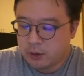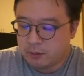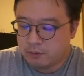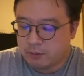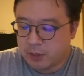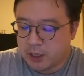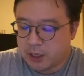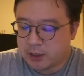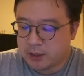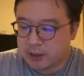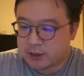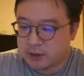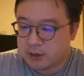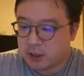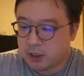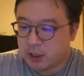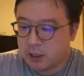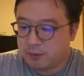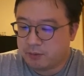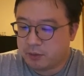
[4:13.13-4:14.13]
minus
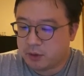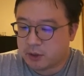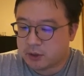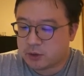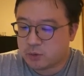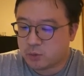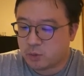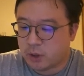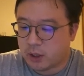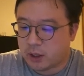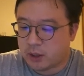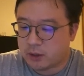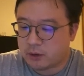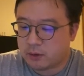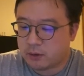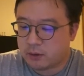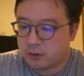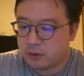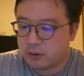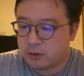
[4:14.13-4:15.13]
k plus 1.
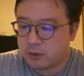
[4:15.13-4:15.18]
